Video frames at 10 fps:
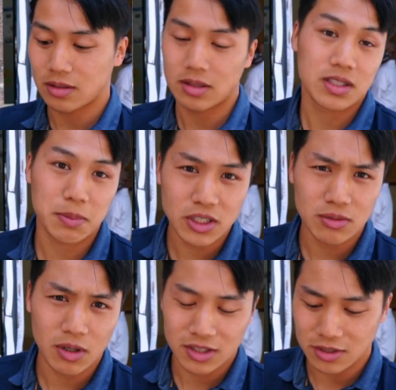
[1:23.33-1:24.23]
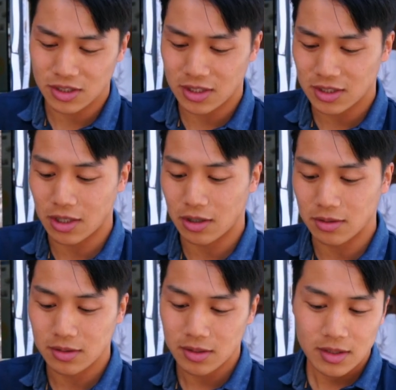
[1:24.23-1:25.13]
especially raw sushi. So
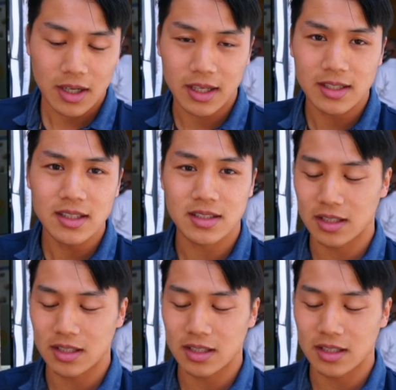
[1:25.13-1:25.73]
I got this.